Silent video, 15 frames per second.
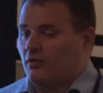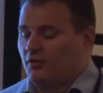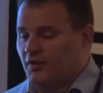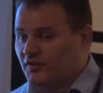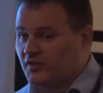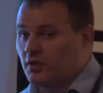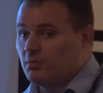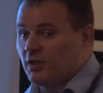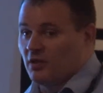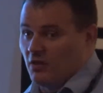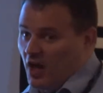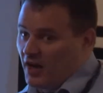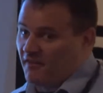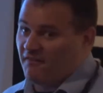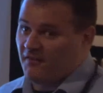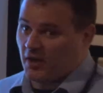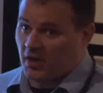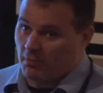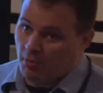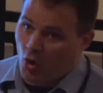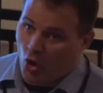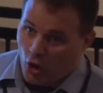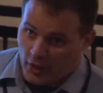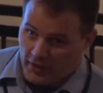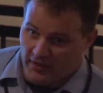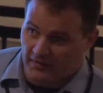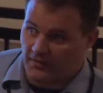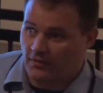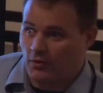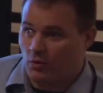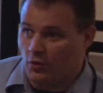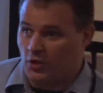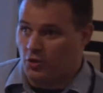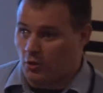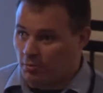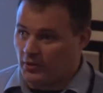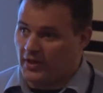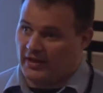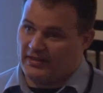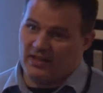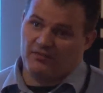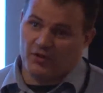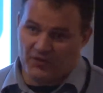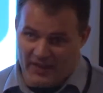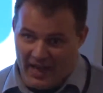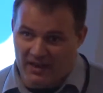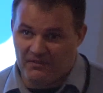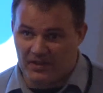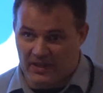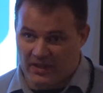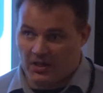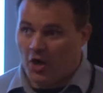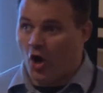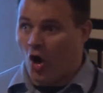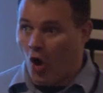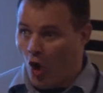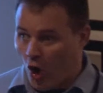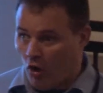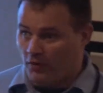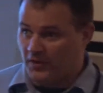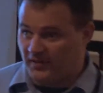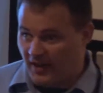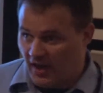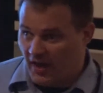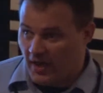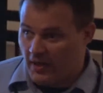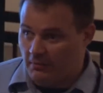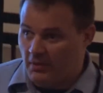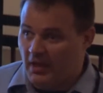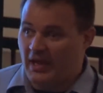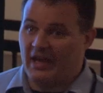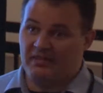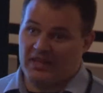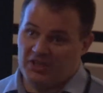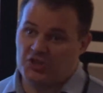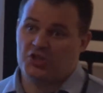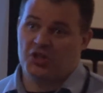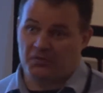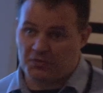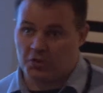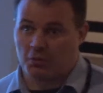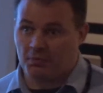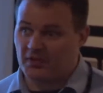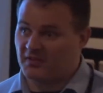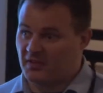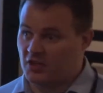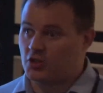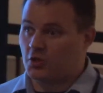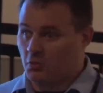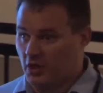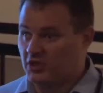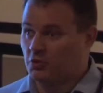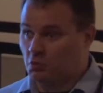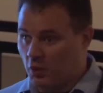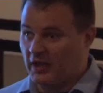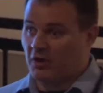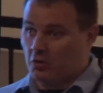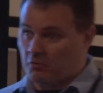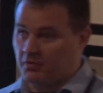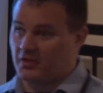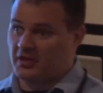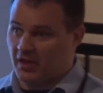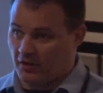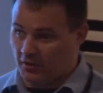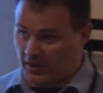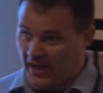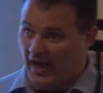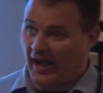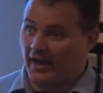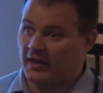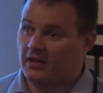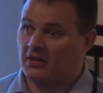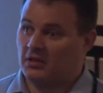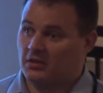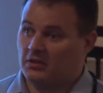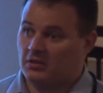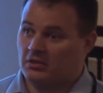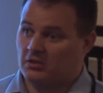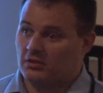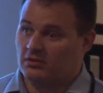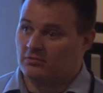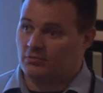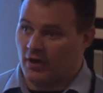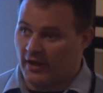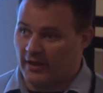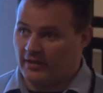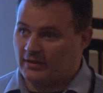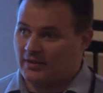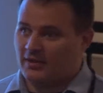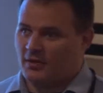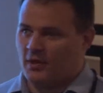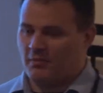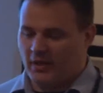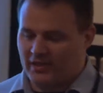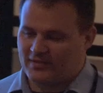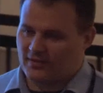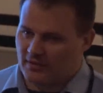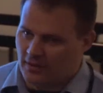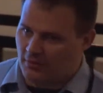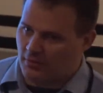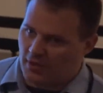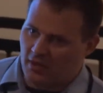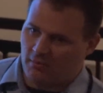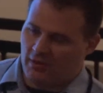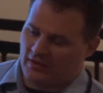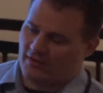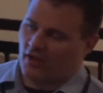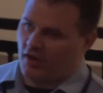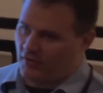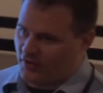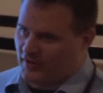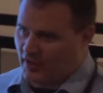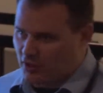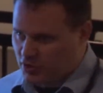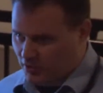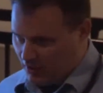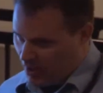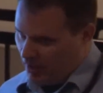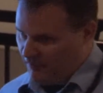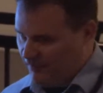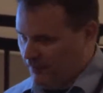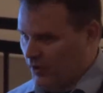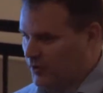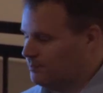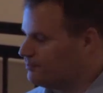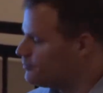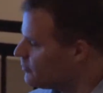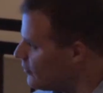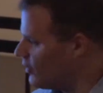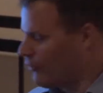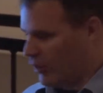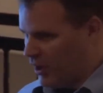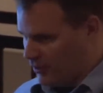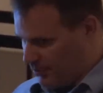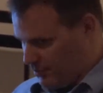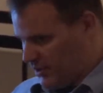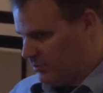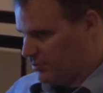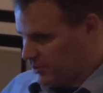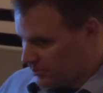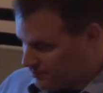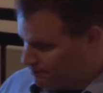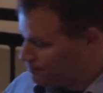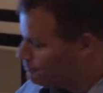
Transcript: This can be a lot of fun at parties when you're playing devil's advocate all the time, and then shift your position when you win over the other guy, right? It makes conversation a lot of fun for other people.